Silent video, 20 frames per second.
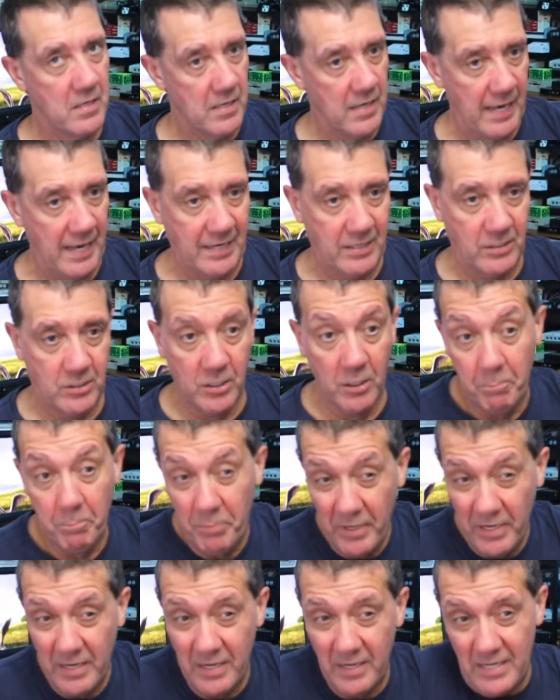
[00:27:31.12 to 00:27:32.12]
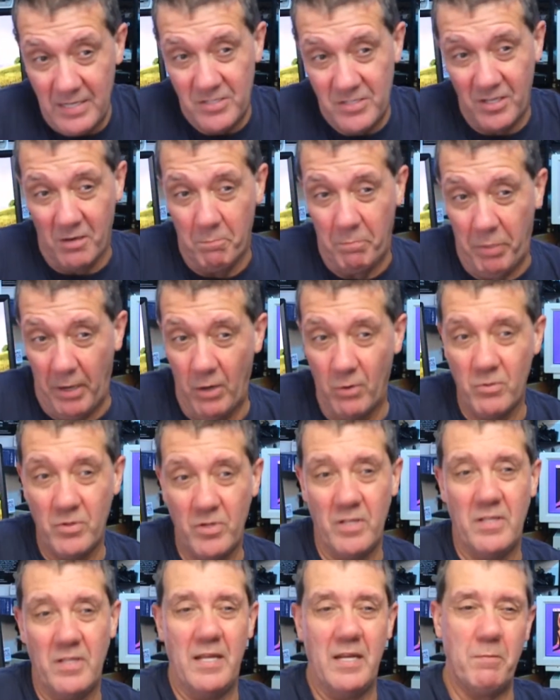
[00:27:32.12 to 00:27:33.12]
It could be it needs a
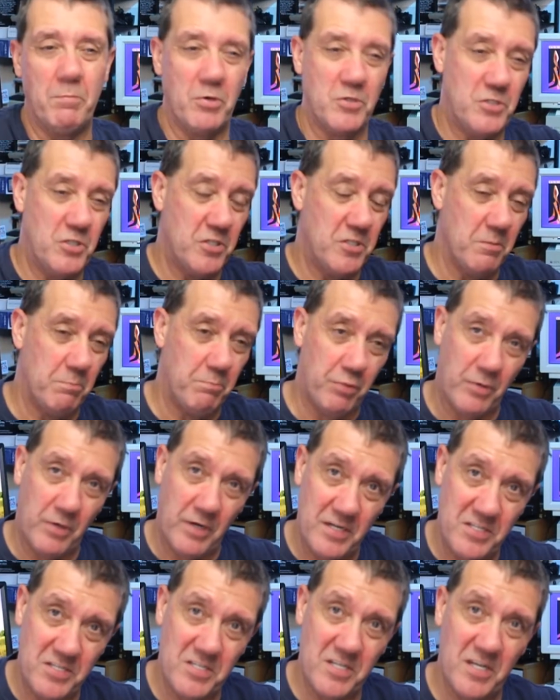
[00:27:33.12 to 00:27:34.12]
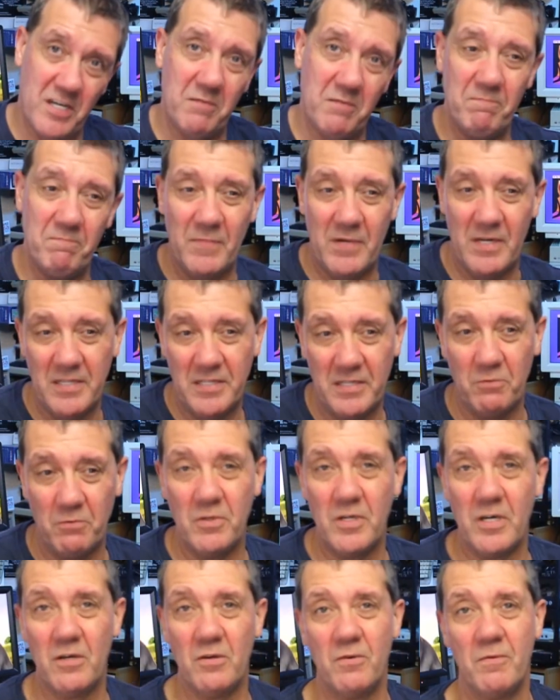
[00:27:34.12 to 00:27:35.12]
component, and then it pushes the price up. I don't
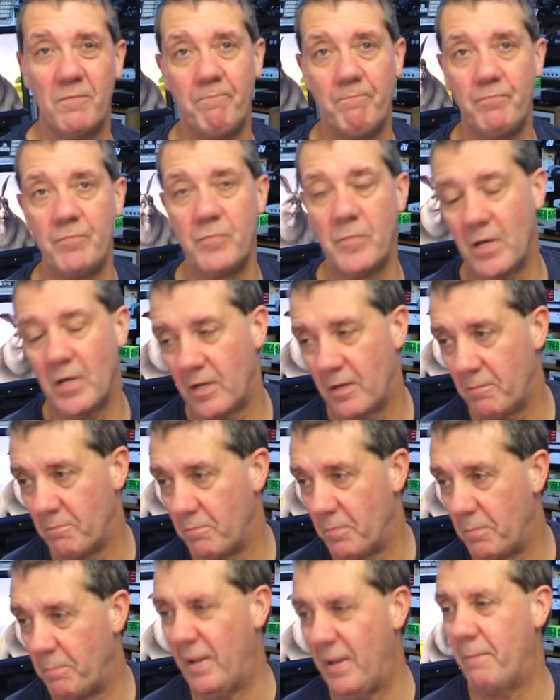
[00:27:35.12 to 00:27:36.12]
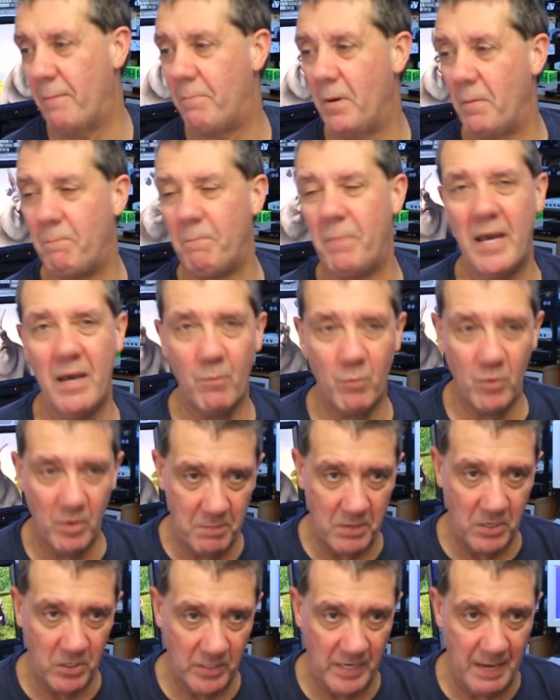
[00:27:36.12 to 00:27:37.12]
know. But bear with
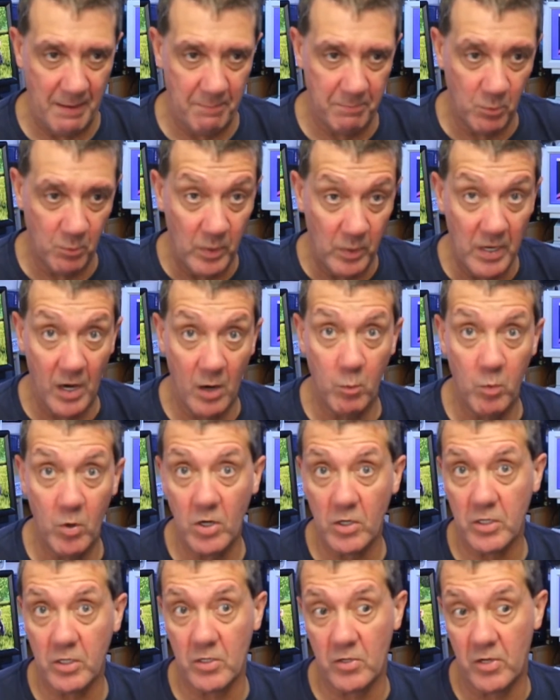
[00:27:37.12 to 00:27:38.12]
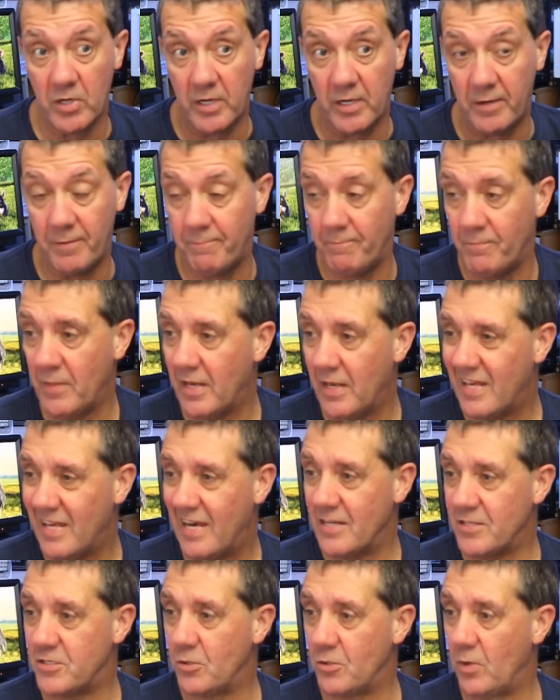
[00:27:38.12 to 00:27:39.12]
me on that. But we are working on it.
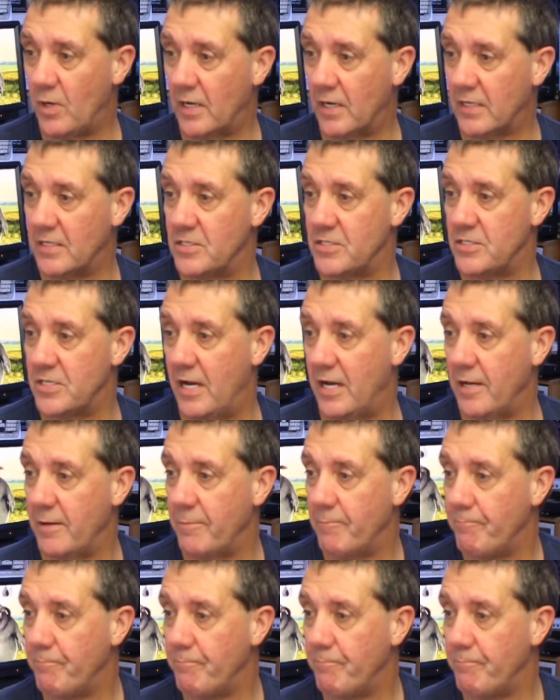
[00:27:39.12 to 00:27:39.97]
That's all I can say.